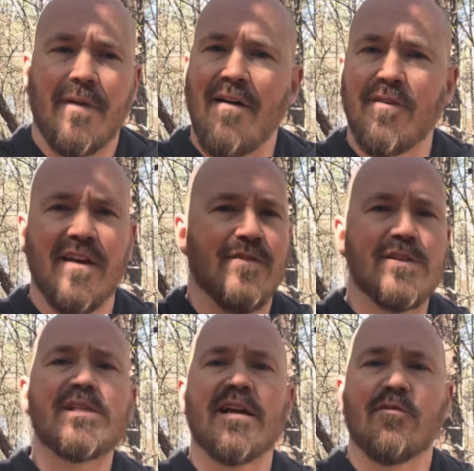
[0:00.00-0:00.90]
I've given
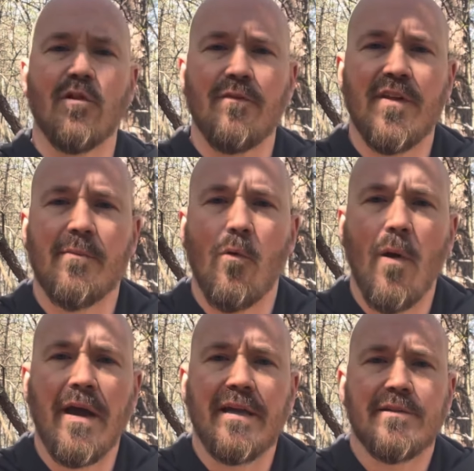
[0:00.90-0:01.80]
several of them
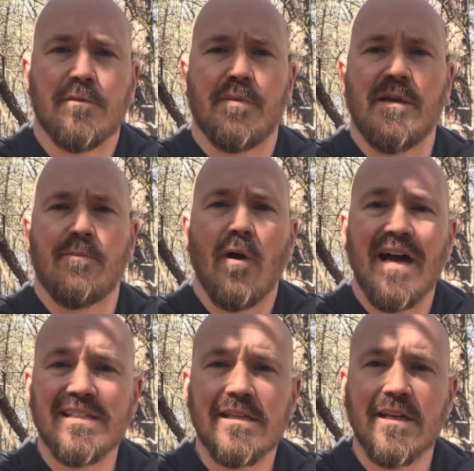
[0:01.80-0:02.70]
away to people
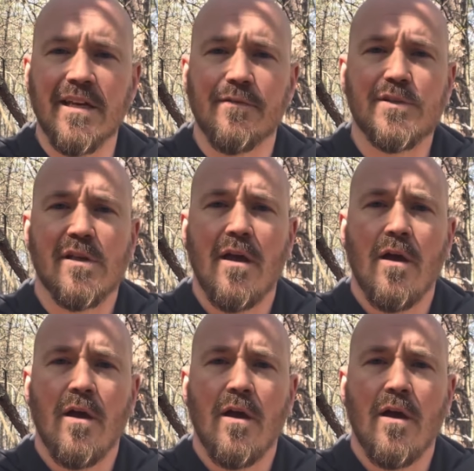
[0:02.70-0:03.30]
as gifts.